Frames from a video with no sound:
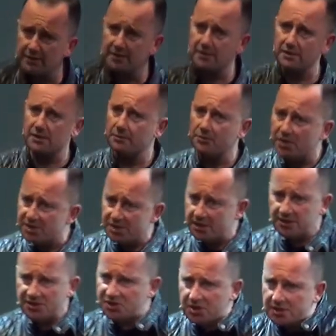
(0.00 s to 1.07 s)
Some
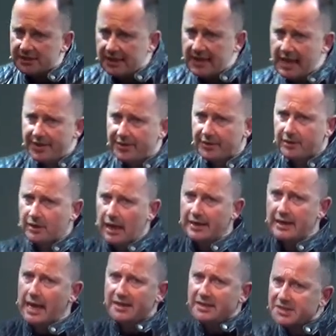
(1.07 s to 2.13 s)
Christians, just the letter,
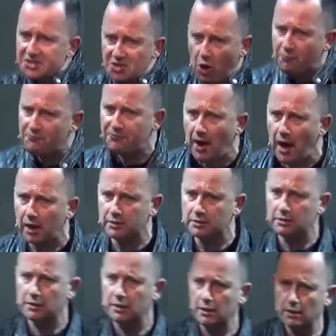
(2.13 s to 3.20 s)
and, and there's no fun.
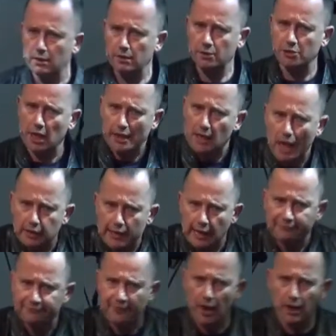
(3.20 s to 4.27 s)
You're not allowed to
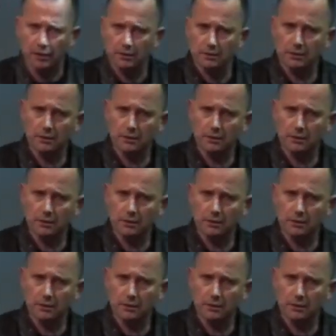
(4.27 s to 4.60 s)
have fun.